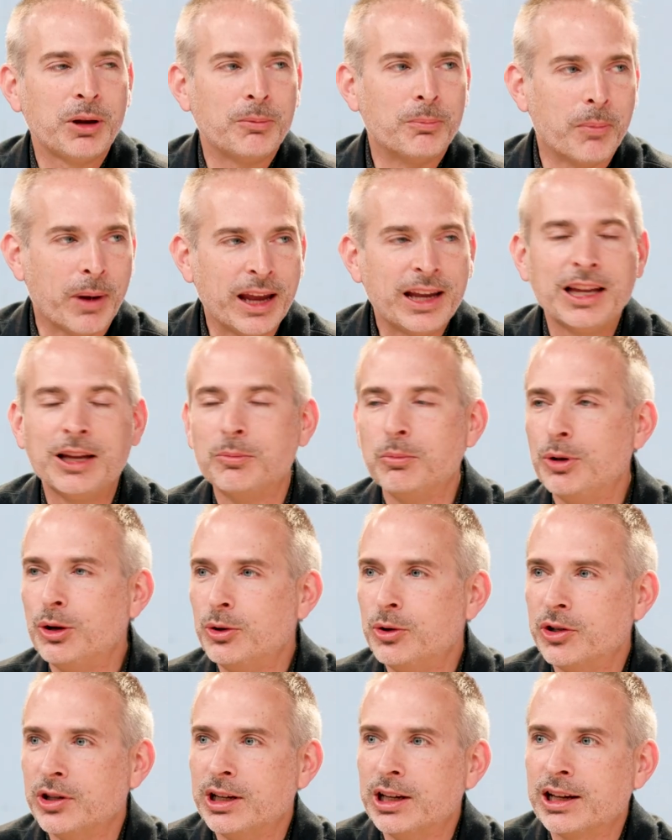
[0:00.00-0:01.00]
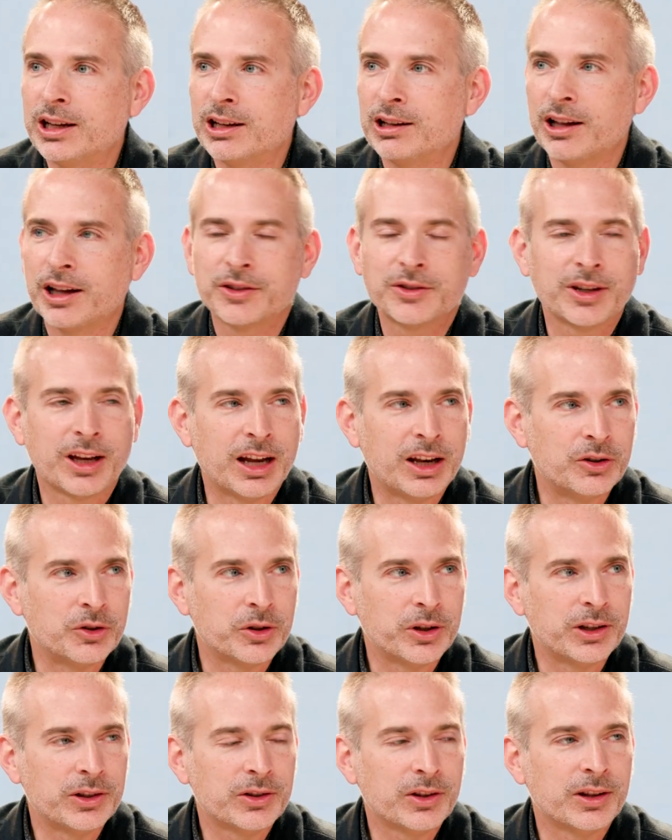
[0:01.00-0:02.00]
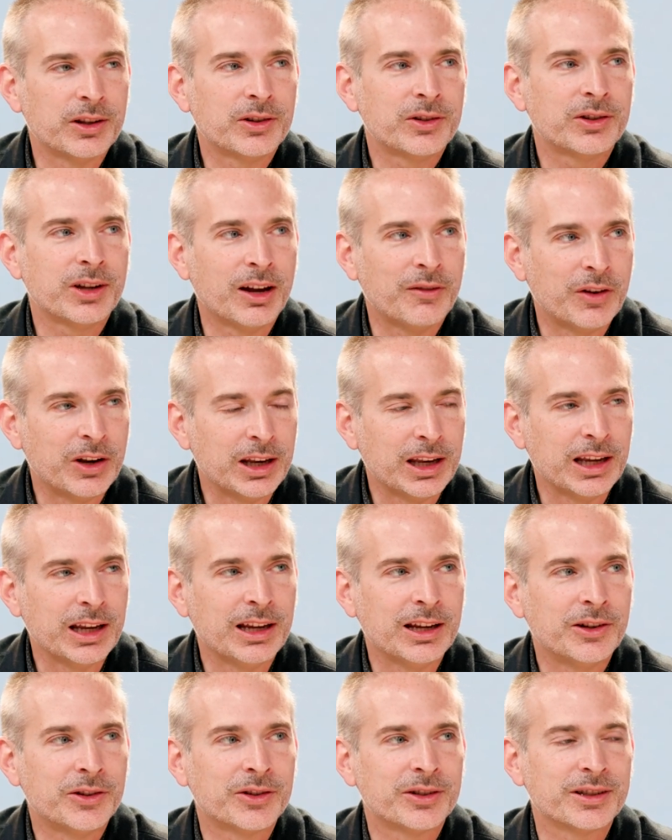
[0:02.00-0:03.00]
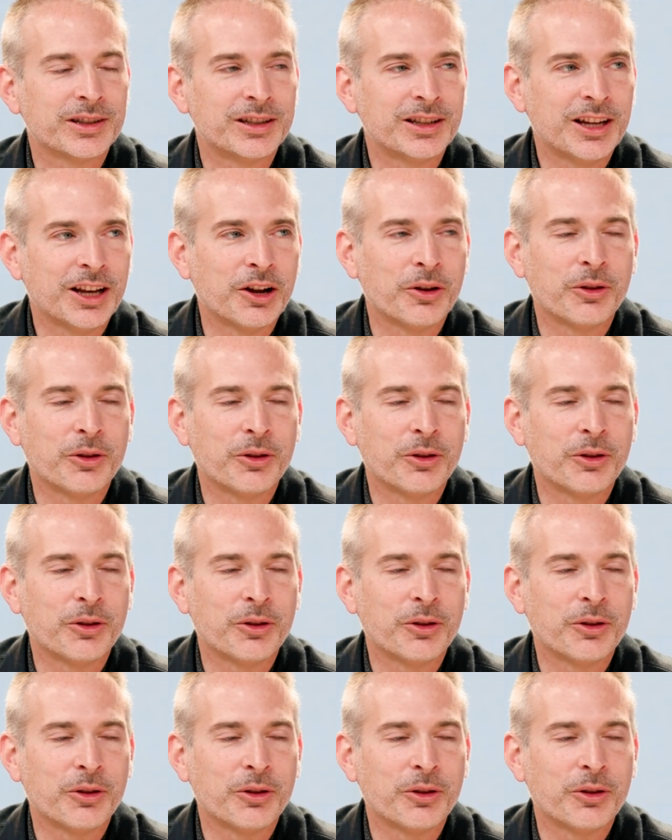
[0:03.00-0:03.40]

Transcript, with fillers: be making music in Los mm-hmm. Angeles in the 70s mm-hmm. and, you